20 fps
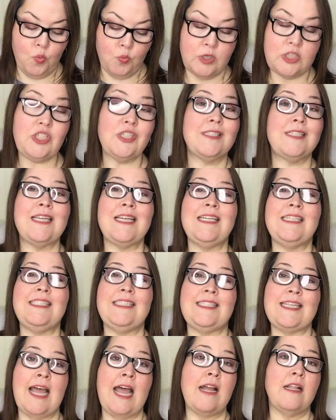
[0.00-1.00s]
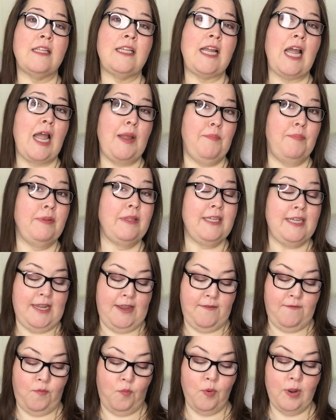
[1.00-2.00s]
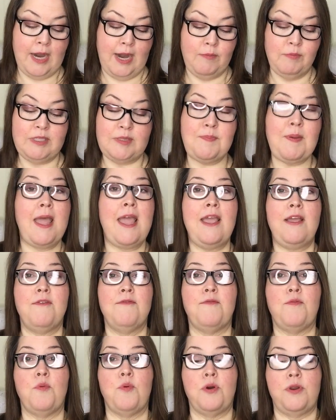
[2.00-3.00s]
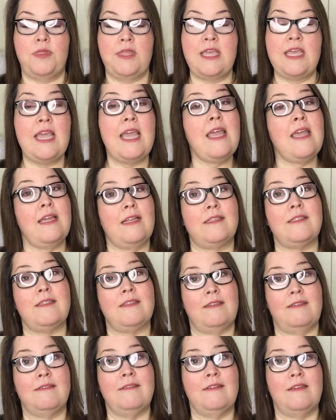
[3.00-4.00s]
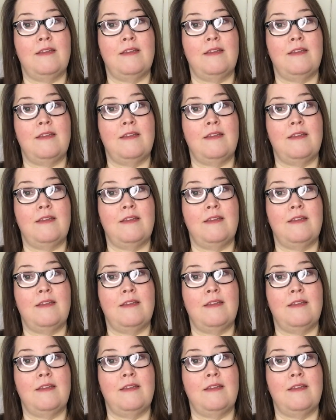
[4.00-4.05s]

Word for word: which is exactly, I believe, what I was paying for the It